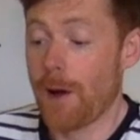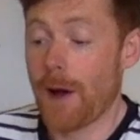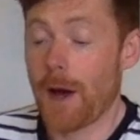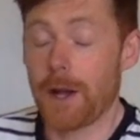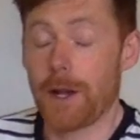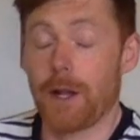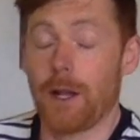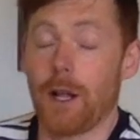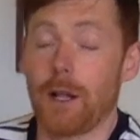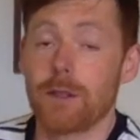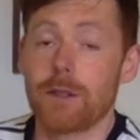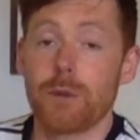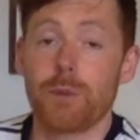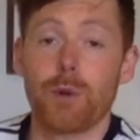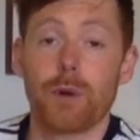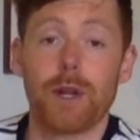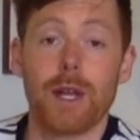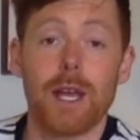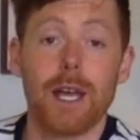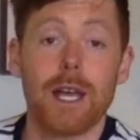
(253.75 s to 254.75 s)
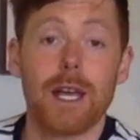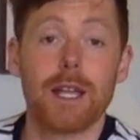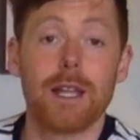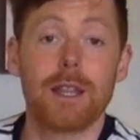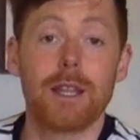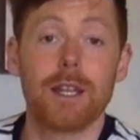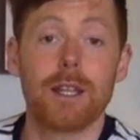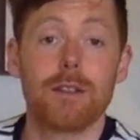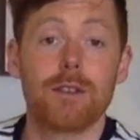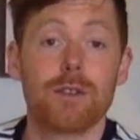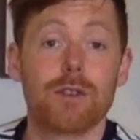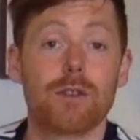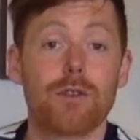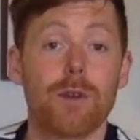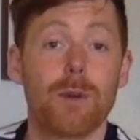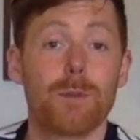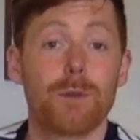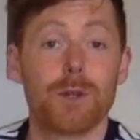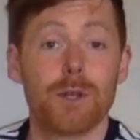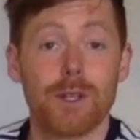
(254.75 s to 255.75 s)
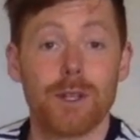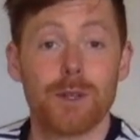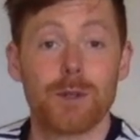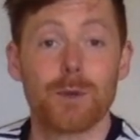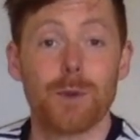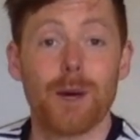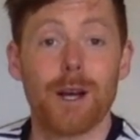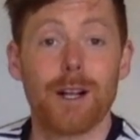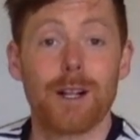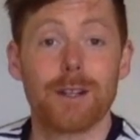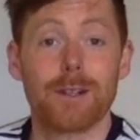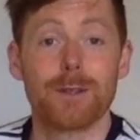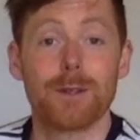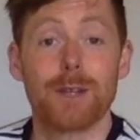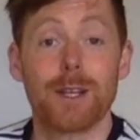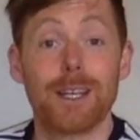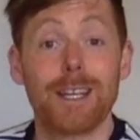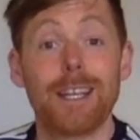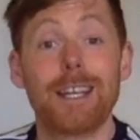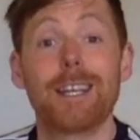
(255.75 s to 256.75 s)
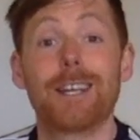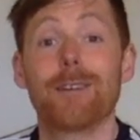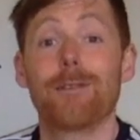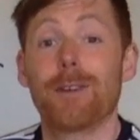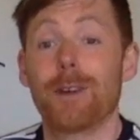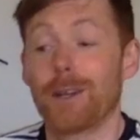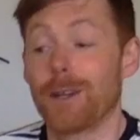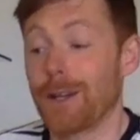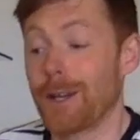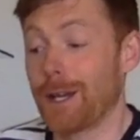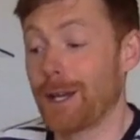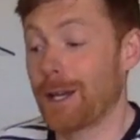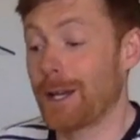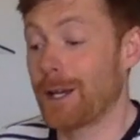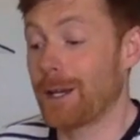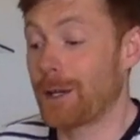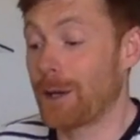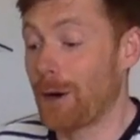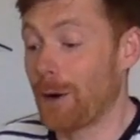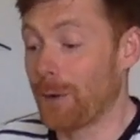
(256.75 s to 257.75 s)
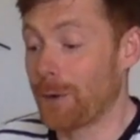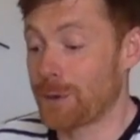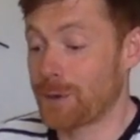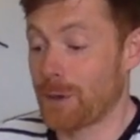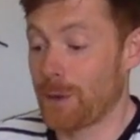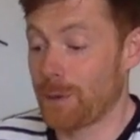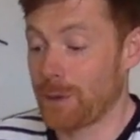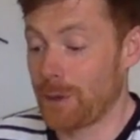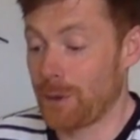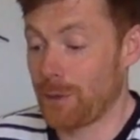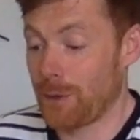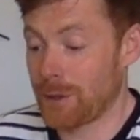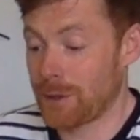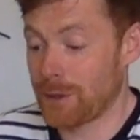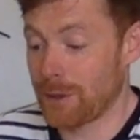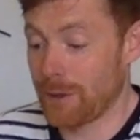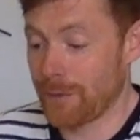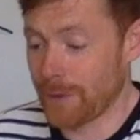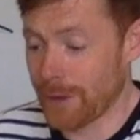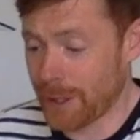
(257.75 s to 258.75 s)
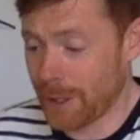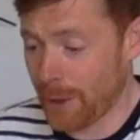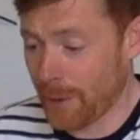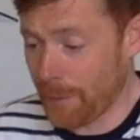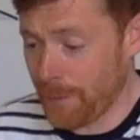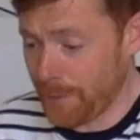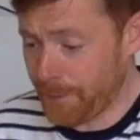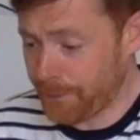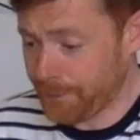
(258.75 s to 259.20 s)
And I'll also put it in the description as well, so that you can give it a go so when you're watching the video.